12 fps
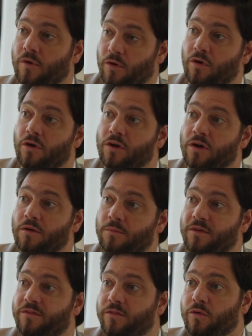earlier
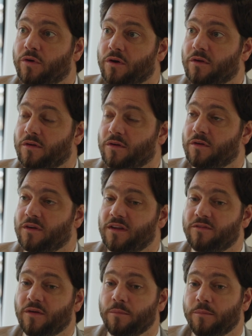before you
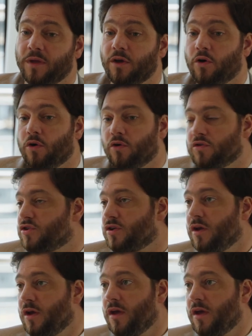need them, because